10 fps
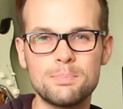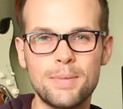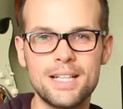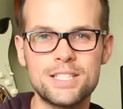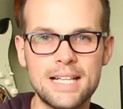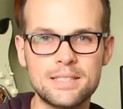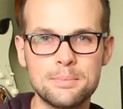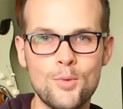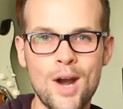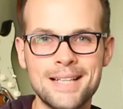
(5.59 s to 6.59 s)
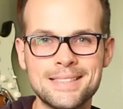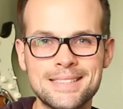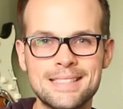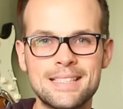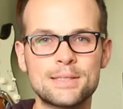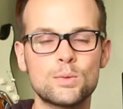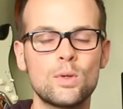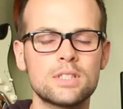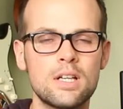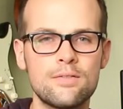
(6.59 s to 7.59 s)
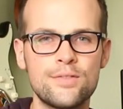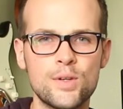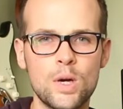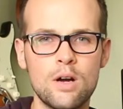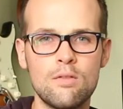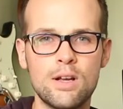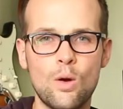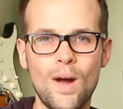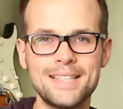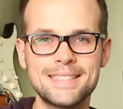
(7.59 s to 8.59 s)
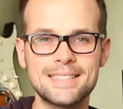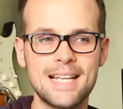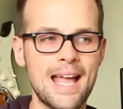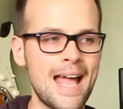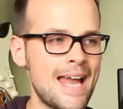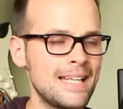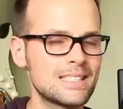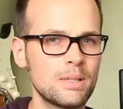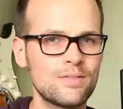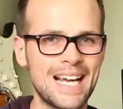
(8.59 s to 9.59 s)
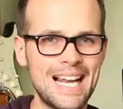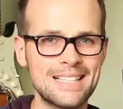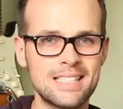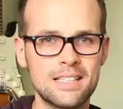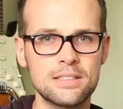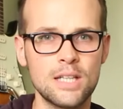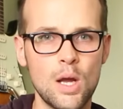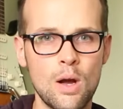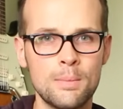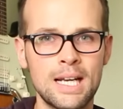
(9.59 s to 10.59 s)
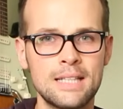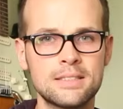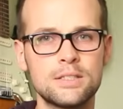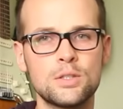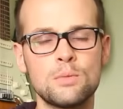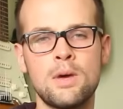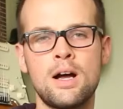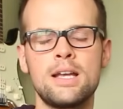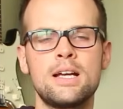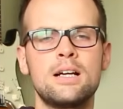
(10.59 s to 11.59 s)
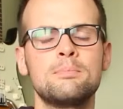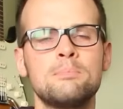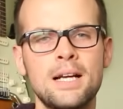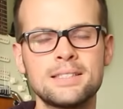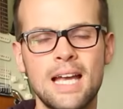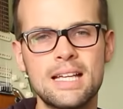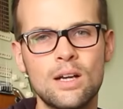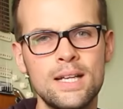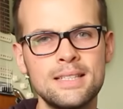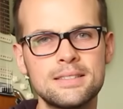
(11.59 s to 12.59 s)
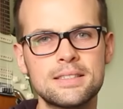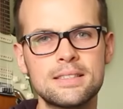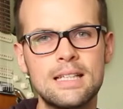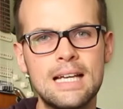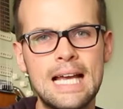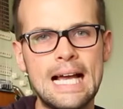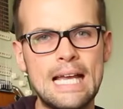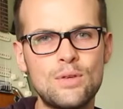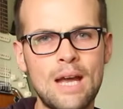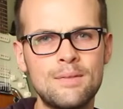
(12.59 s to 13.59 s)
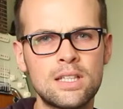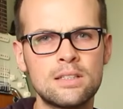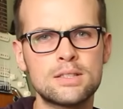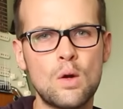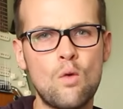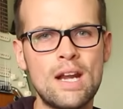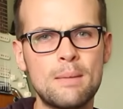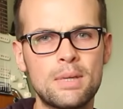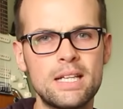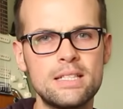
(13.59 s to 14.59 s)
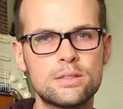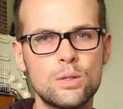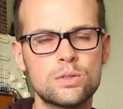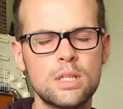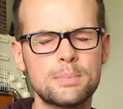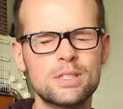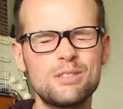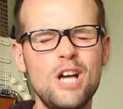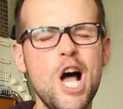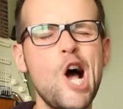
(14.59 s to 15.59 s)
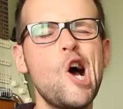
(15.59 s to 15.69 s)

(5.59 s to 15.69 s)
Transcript: by Jason Mraz. This was a viewer request and it's a bit of a classic, so I'm glad to do my take on it. If you haven't done so already, please do subscribe